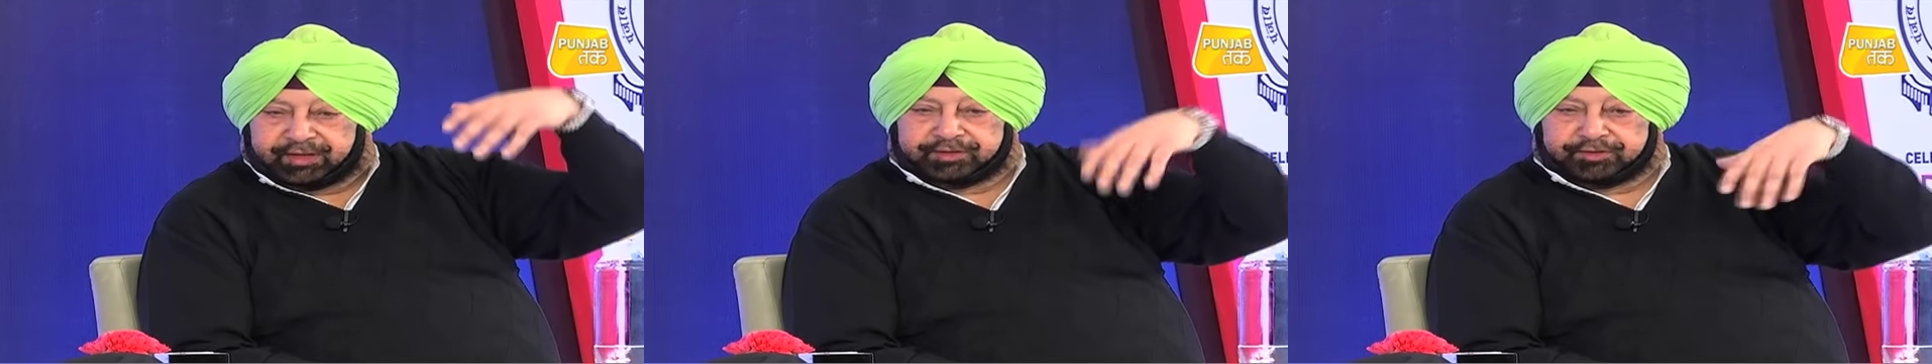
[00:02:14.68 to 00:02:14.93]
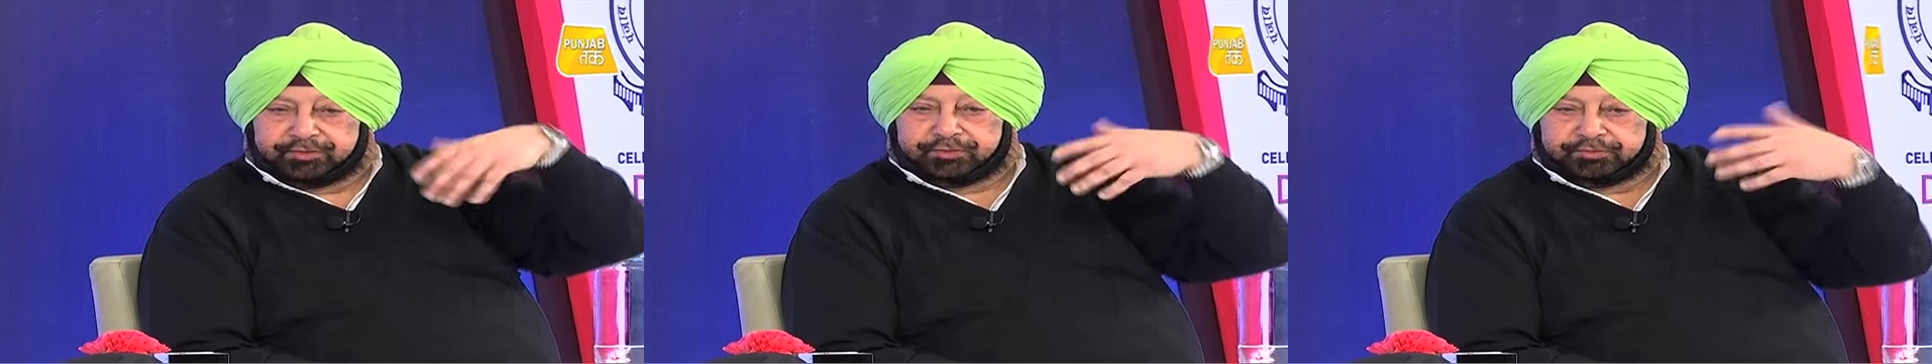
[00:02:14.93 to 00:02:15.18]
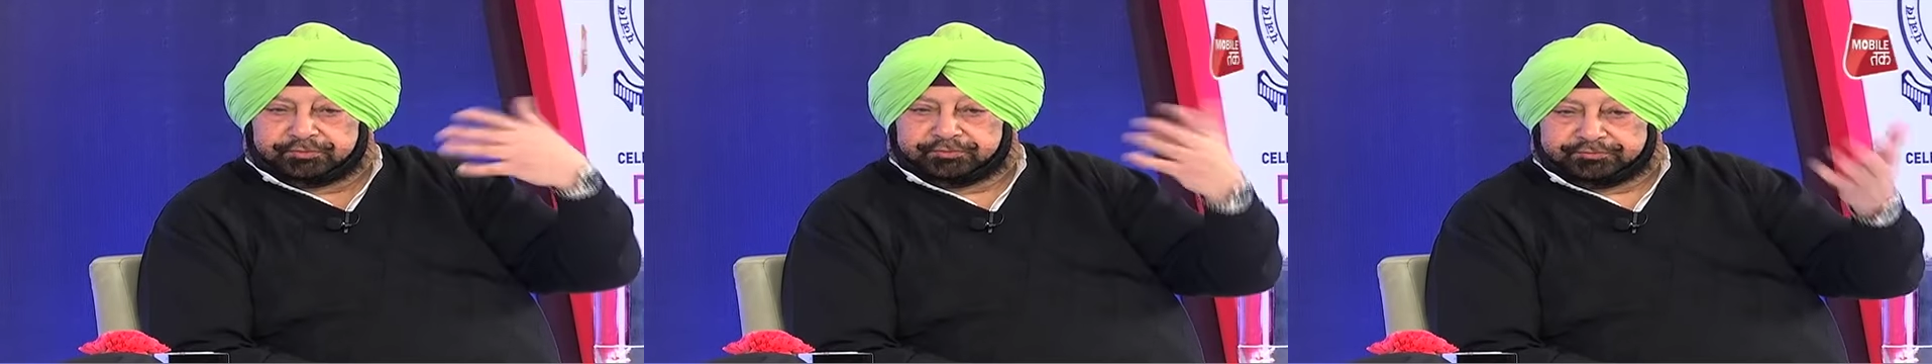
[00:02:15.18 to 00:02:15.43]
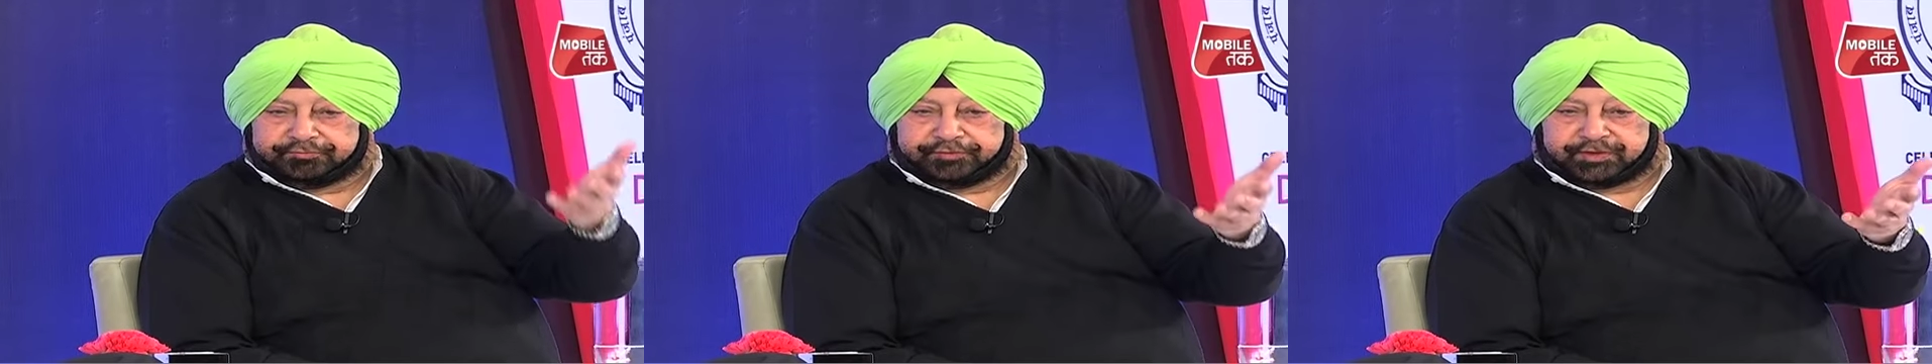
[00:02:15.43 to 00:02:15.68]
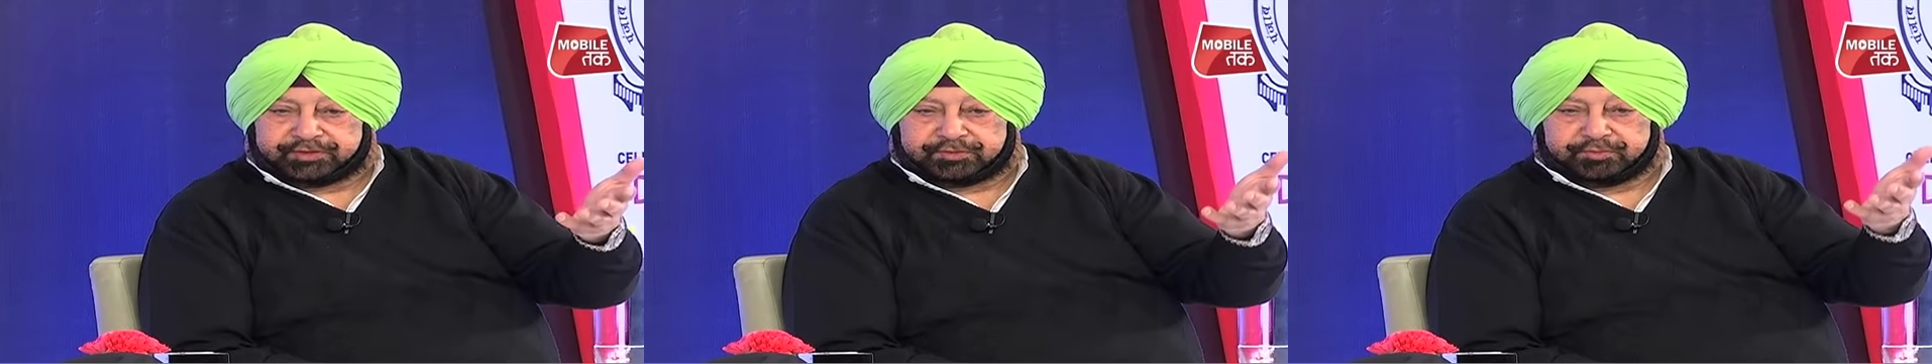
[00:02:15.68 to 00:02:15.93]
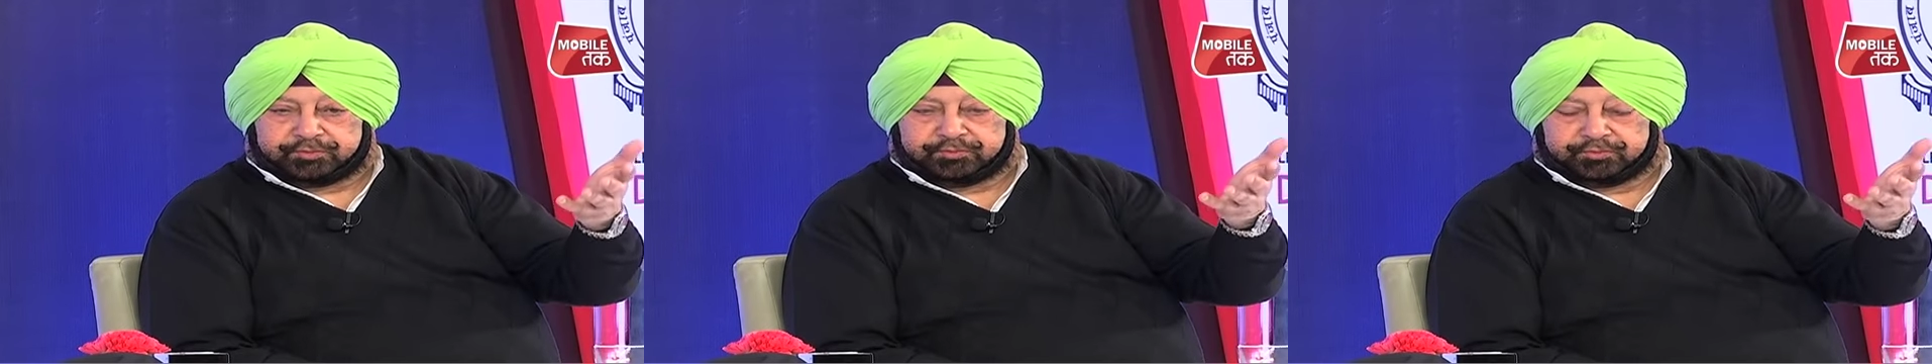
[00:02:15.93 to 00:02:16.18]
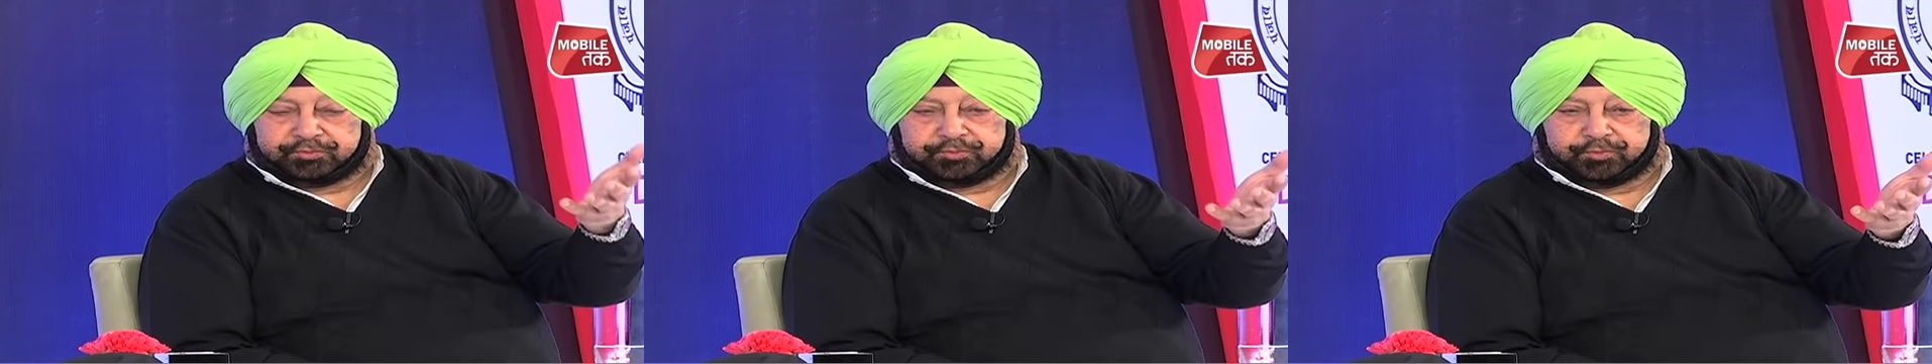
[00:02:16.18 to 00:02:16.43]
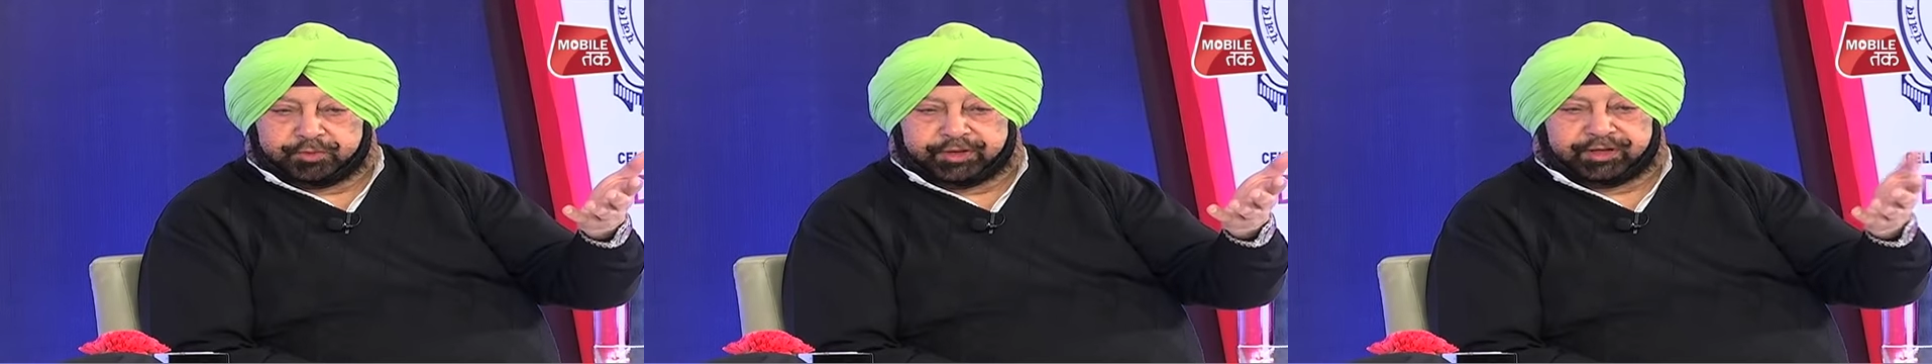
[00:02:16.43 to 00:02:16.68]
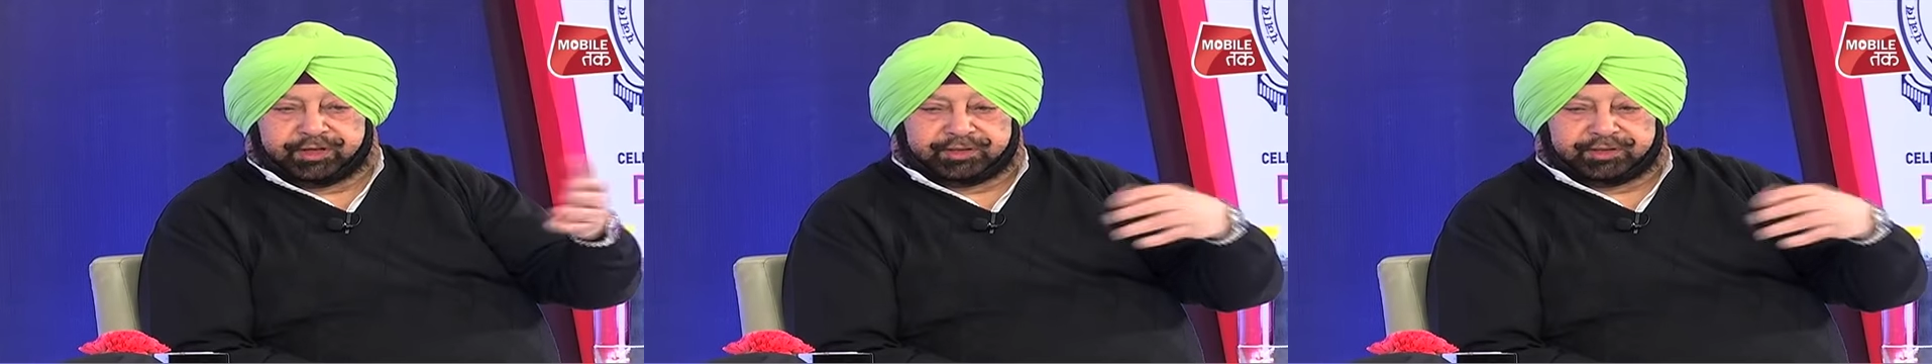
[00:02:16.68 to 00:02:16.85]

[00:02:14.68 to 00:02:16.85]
And first wind